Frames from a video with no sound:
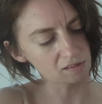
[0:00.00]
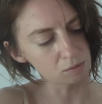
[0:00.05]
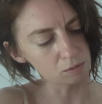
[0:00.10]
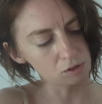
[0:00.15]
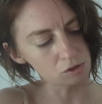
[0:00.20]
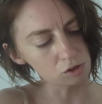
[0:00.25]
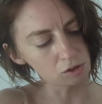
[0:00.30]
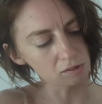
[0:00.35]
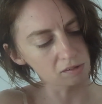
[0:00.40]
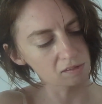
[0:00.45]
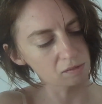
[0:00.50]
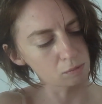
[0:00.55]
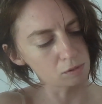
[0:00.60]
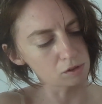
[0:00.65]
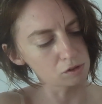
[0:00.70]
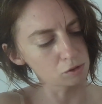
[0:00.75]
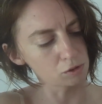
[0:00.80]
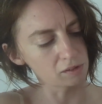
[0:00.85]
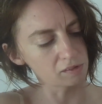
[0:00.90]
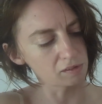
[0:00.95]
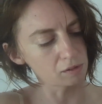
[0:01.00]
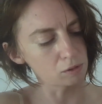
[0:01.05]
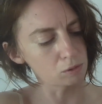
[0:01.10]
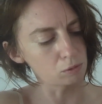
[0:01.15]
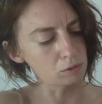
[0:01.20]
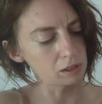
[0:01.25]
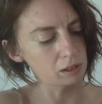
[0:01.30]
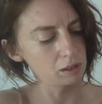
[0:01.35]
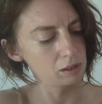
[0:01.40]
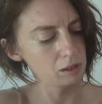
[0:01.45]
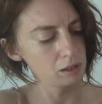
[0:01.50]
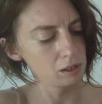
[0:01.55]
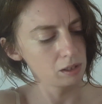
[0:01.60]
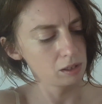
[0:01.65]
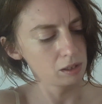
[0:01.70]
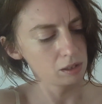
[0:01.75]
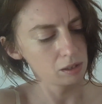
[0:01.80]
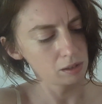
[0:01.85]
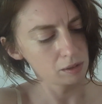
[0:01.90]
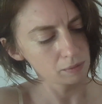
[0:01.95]
to adjust when trying to hold it
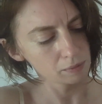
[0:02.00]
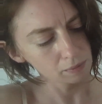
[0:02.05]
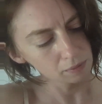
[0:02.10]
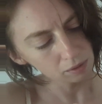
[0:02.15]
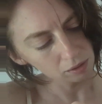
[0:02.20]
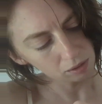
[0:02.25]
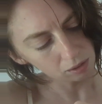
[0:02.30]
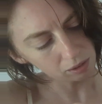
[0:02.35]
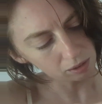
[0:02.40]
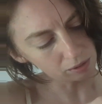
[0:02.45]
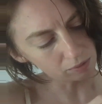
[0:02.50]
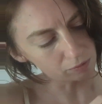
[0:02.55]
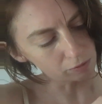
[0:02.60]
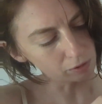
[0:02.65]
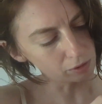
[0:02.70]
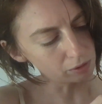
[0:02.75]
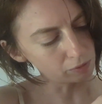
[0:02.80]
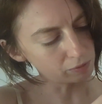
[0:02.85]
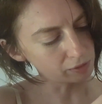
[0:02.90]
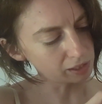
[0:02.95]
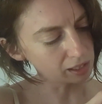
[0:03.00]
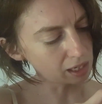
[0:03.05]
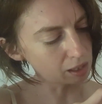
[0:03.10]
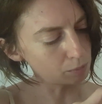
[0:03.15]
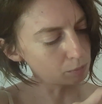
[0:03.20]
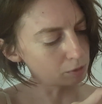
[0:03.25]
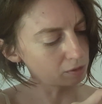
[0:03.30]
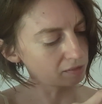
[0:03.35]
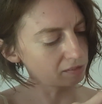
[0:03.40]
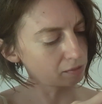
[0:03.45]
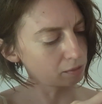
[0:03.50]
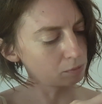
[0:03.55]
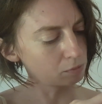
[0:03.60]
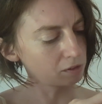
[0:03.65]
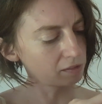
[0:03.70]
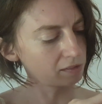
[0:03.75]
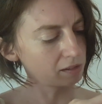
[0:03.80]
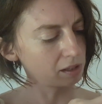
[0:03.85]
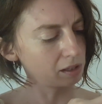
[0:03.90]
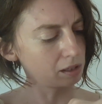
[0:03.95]
in front of the camera. So I'm
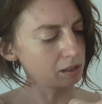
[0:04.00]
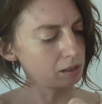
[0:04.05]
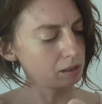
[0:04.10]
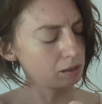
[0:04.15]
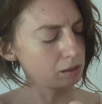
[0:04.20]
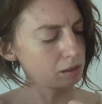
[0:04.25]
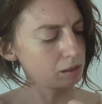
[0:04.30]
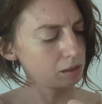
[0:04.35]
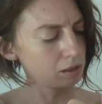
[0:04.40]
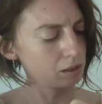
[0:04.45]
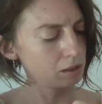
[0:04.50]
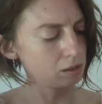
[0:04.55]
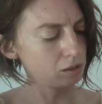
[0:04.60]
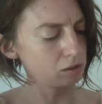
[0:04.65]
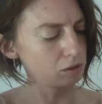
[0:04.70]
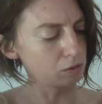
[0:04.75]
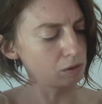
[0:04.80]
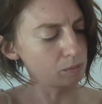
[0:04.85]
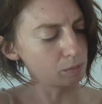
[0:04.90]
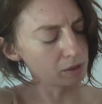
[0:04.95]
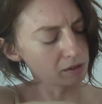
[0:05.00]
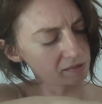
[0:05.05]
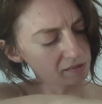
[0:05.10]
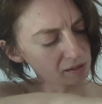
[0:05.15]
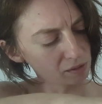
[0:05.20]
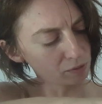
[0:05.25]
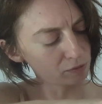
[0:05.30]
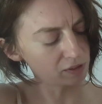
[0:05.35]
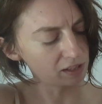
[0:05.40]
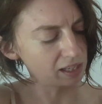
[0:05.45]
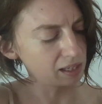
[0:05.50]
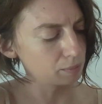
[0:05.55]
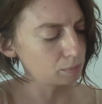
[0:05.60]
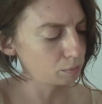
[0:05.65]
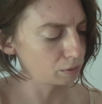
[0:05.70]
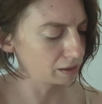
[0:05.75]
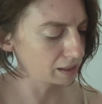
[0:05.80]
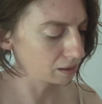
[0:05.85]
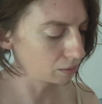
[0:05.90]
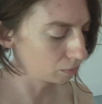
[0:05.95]
just going to do it myself here
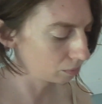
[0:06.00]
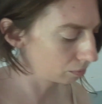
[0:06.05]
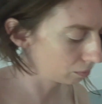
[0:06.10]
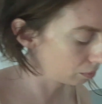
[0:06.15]
without,